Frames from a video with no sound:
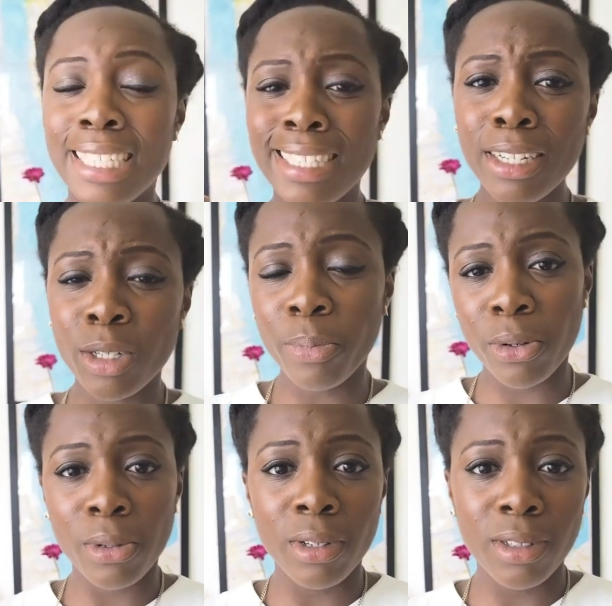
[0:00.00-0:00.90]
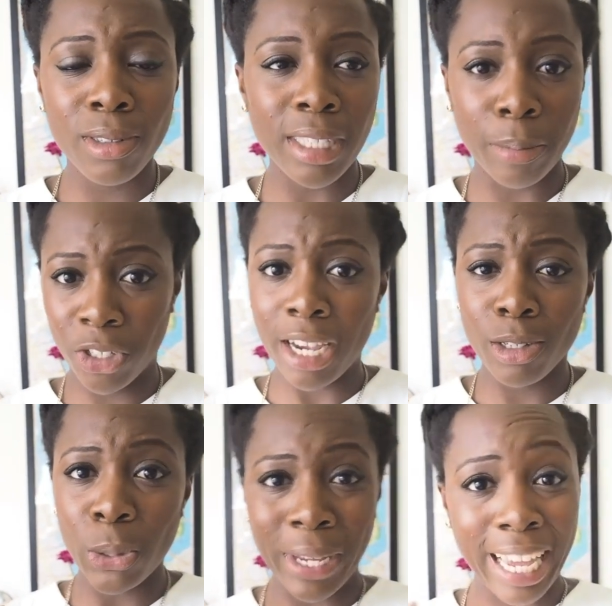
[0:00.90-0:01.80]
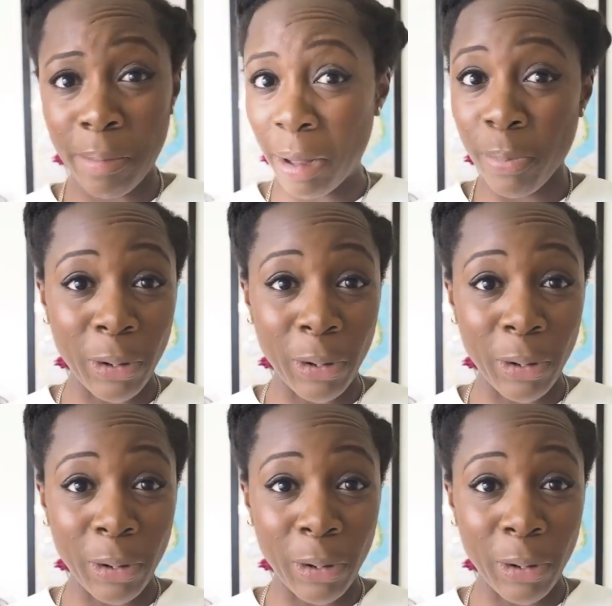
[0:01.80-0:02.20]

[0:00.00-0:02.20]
It's such a broad subject talking about